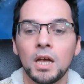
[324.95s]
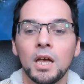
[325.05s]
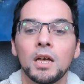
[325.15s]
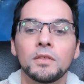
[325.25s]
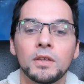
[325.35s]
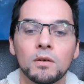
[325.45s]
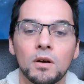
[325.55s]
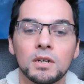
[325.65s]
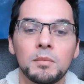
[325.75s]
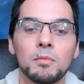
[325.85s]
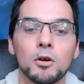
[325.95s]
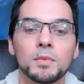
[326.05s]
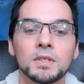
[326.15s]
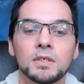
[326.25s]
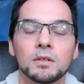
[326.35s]
there are going to be
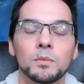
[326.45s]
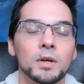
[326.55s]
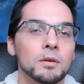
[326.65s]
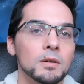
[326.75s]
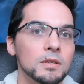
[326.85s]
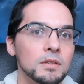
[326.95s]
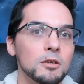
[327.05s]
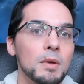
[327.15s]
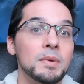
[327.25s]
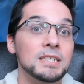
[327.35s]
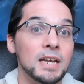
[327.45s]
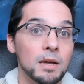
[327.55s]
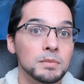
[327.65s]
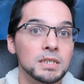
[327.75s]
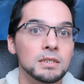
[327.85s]
moments here where you may be
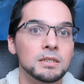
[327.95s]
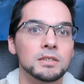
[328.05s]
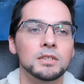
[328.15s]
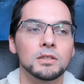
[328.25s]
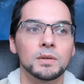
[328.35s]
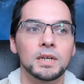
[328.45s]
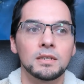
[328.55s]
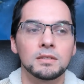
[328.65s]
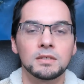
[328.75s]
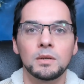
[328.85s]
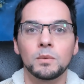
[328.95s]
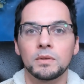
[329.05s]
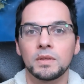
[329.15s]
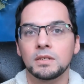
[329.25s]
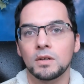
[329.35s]
tempted to look and see where
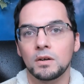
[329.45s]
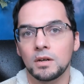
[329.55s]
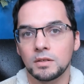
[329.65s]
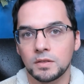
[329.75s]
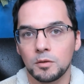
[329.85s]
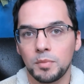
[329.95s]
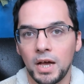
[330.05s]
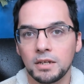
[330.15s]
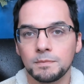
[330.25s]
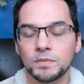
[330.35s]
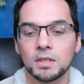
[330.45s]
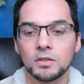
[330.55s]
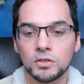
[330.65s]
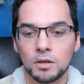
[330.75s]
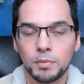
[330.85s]
things are not so bad.
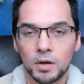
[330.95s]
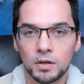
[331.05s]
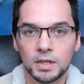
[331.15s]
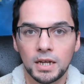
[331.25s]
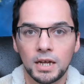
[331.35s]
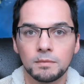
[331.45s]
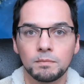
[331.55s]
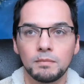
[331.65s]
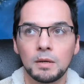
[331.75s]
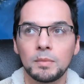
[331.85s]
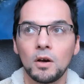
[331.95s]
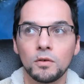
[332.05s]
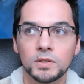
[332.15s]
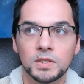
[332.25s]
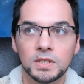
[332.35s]
Start bargaining, maybe
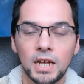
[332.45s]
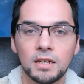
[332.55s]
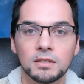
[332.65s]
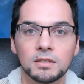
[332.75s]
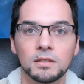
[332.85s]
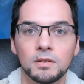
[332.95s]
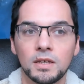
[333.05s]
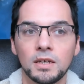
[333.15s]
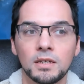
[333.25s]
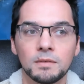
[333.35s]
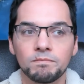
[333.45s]
overstate the,